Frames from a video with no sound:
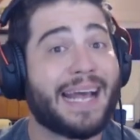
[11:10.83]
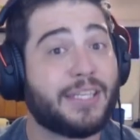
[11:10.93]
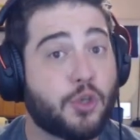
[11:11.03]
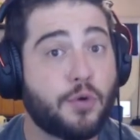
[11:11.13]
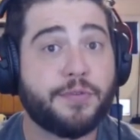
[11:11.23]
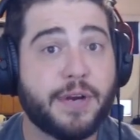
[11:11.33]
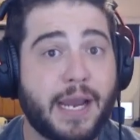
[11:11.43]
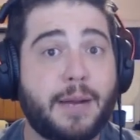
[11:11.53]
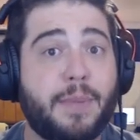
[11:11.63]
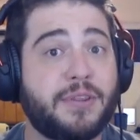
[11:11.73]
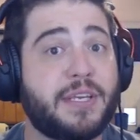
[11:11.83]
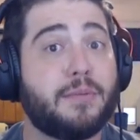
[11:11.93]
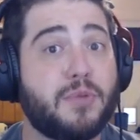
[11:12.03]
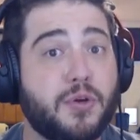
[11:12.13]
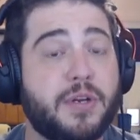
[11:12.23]
and don't forget about the
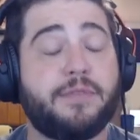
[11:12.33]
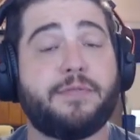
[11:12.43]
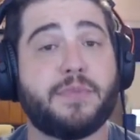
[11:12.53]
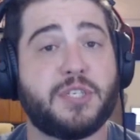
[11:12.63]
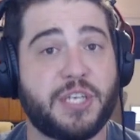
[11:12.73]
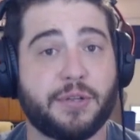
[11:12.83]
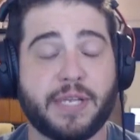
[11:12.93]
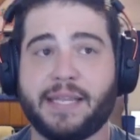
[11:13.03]
immunity from the shield.